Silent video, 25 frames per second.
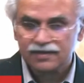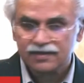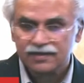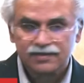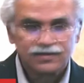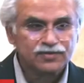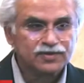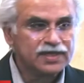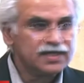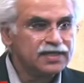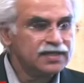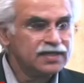
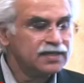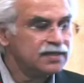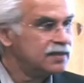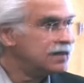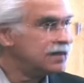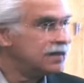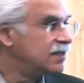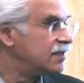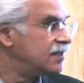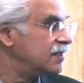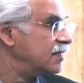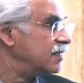
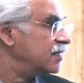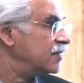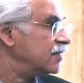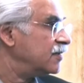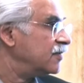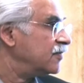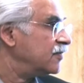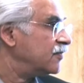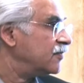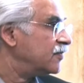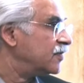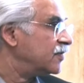Today,
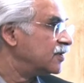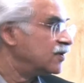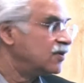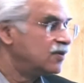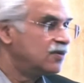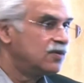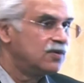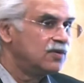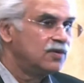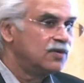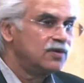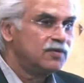for the
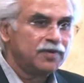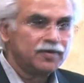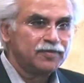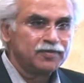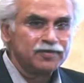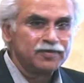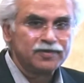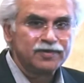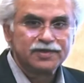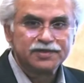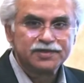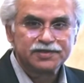whole
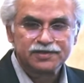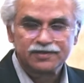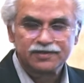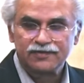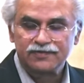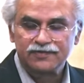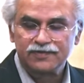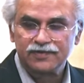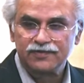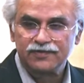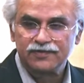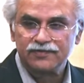population
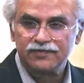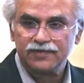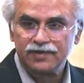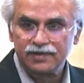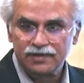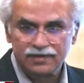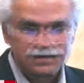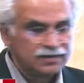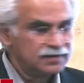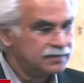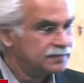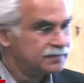of the
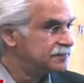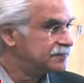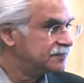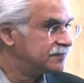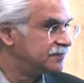world,